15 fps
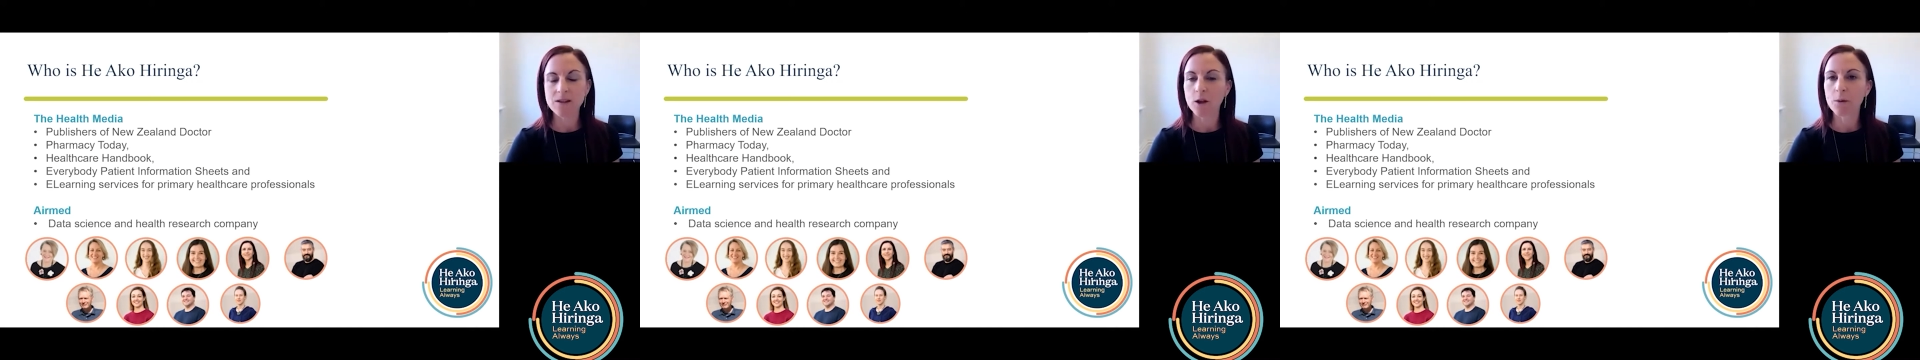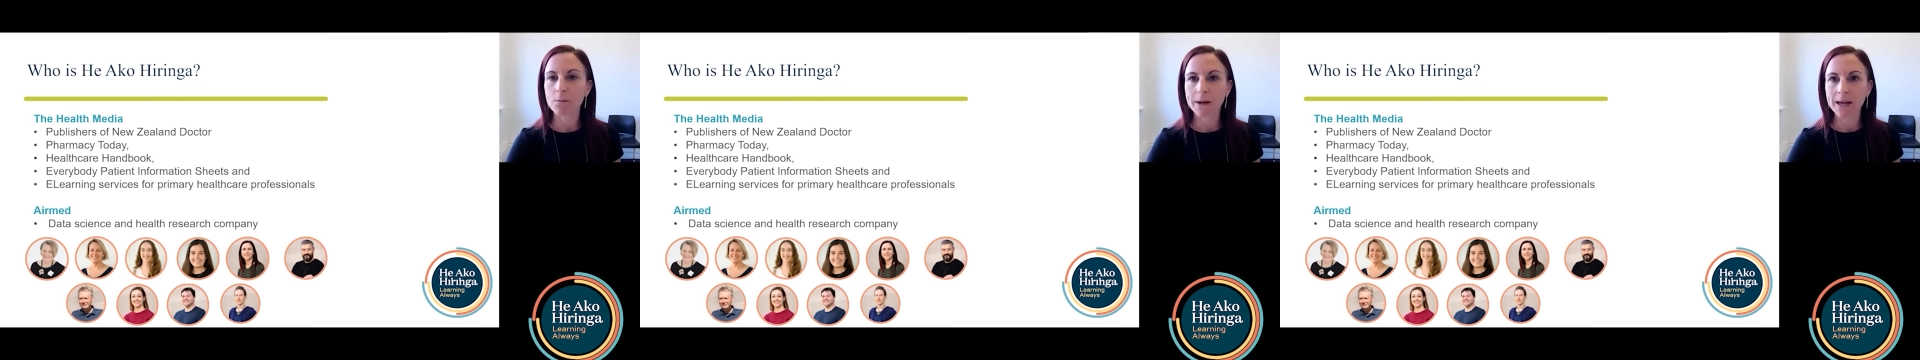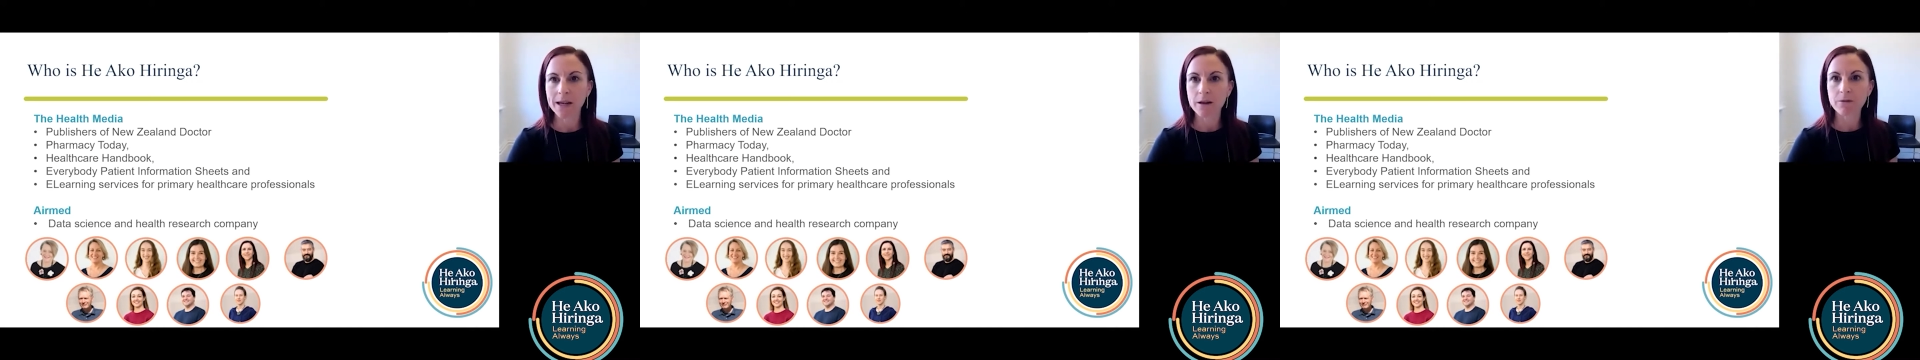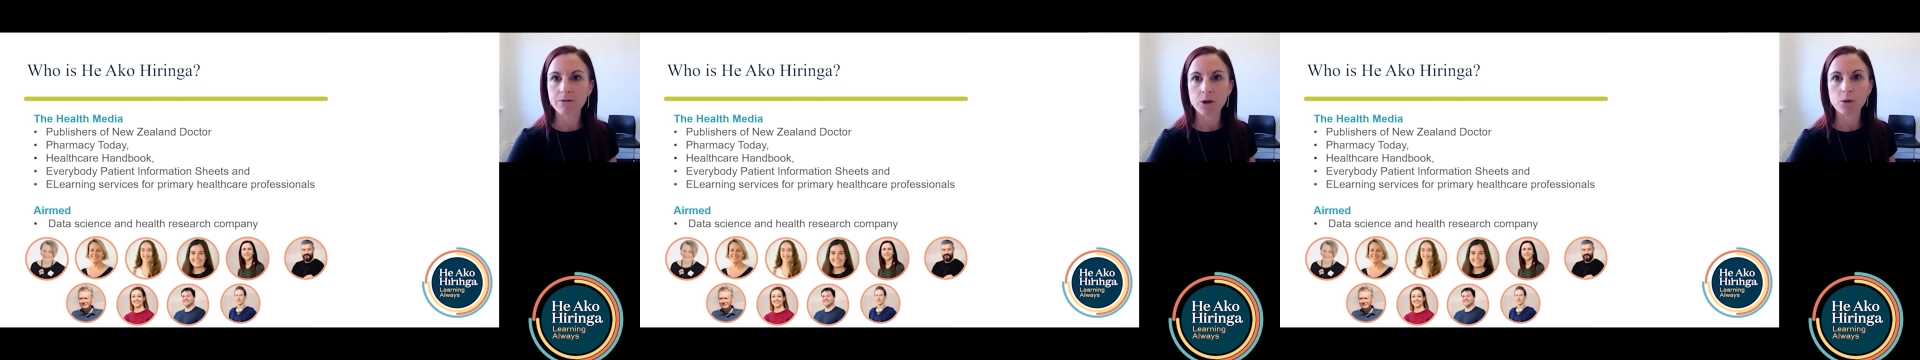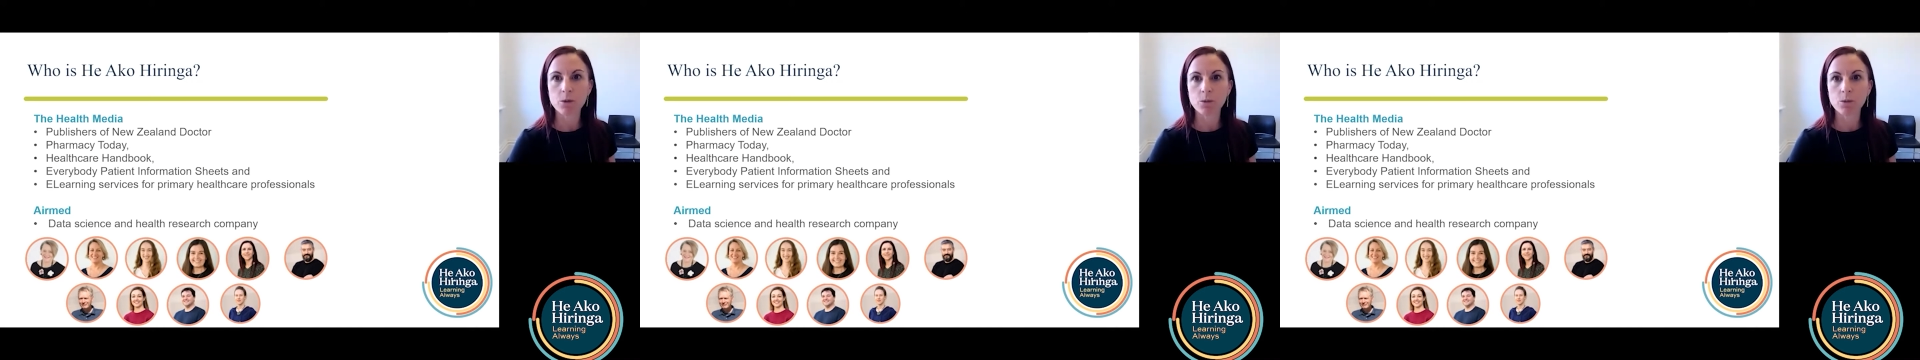So many of
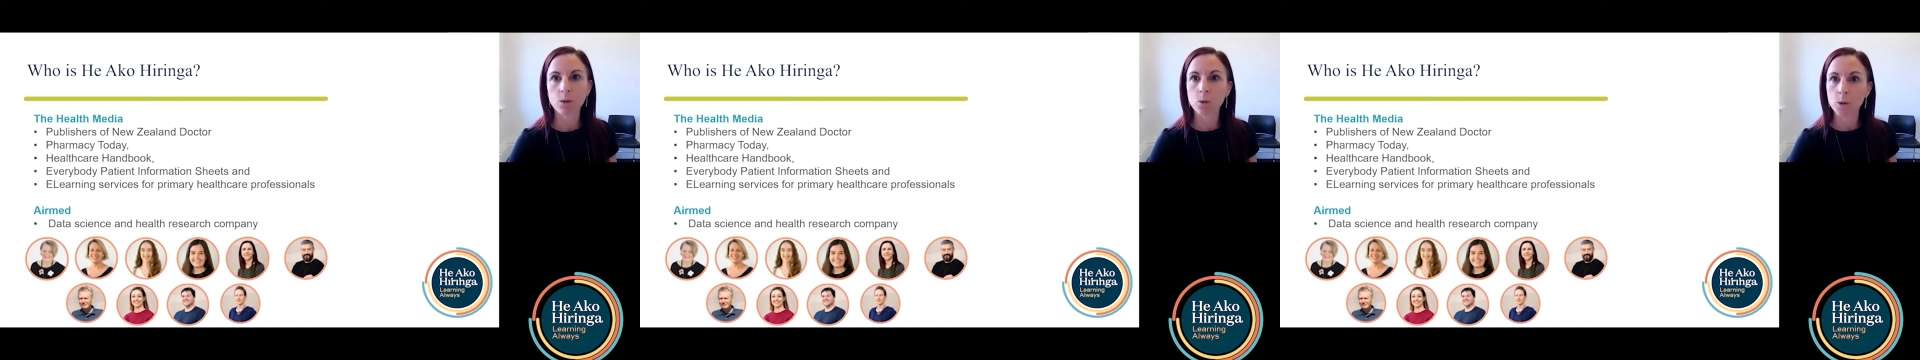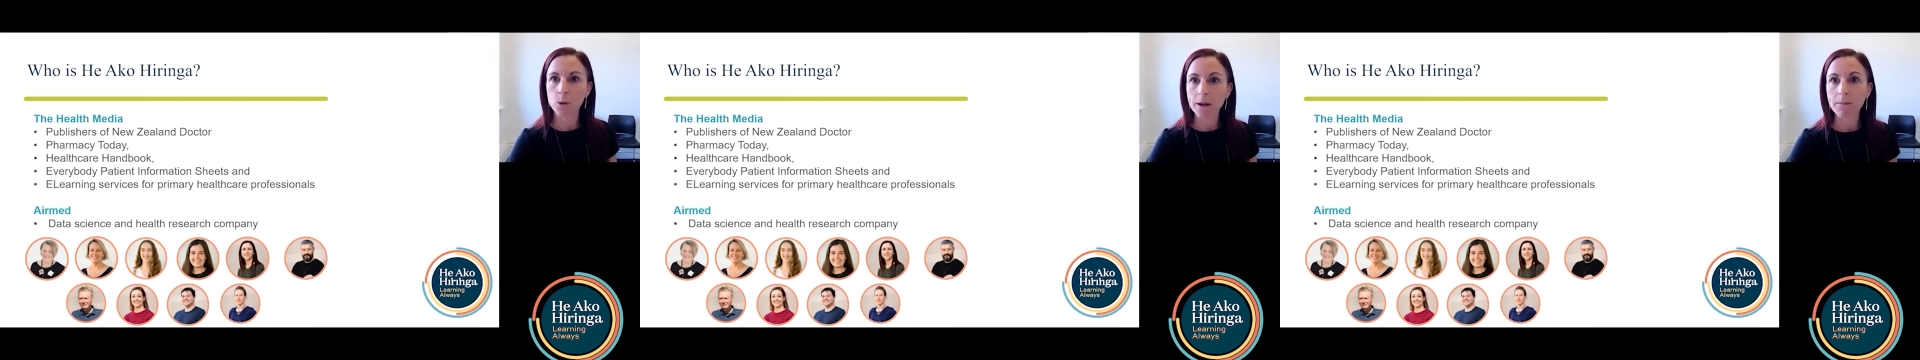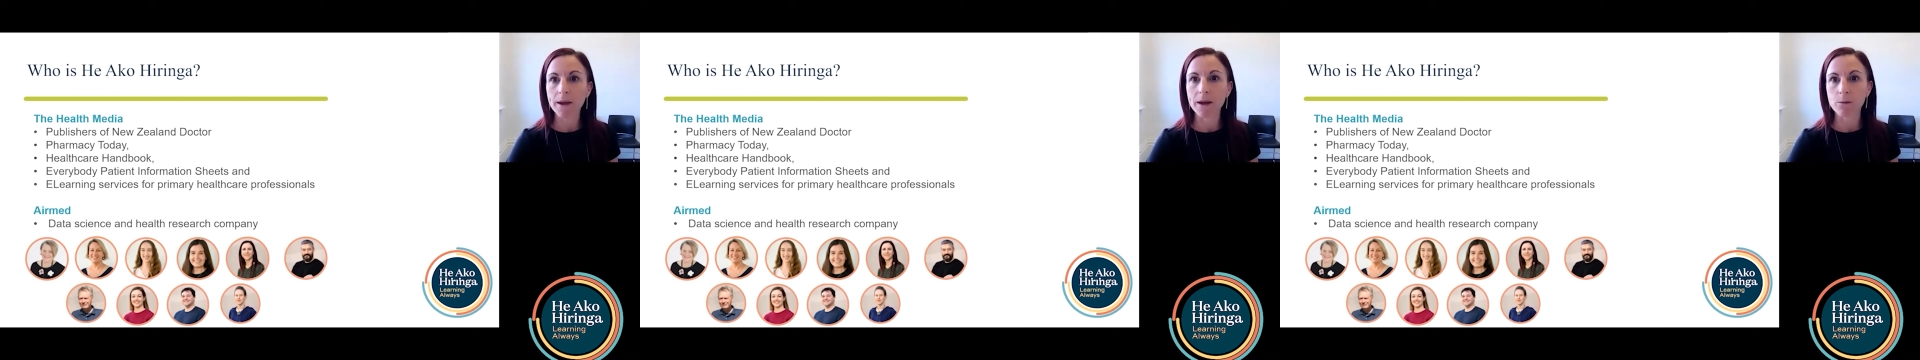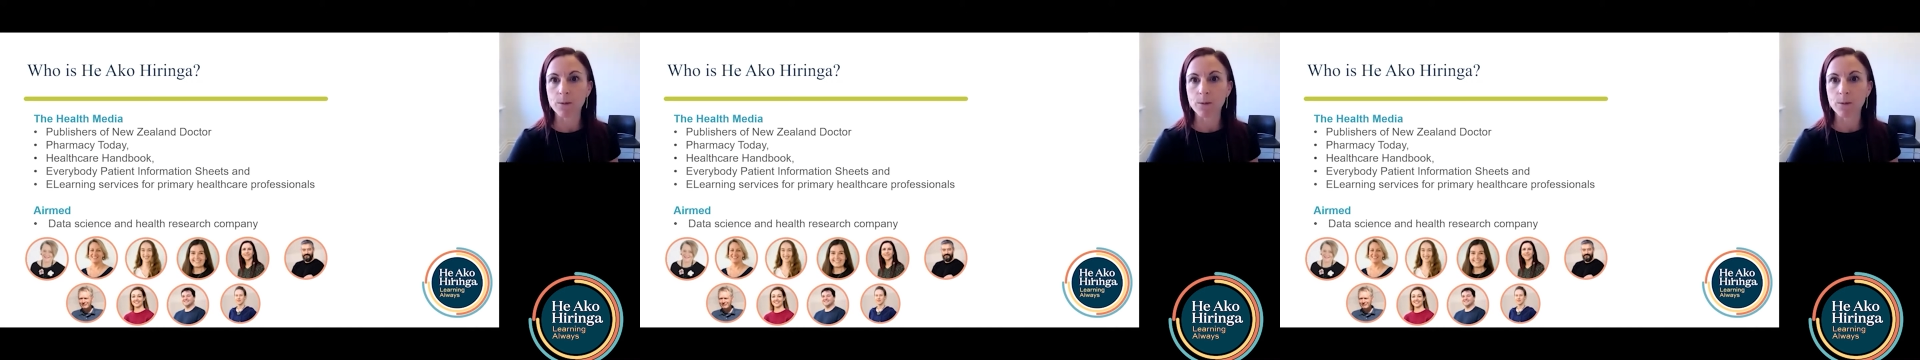you will already be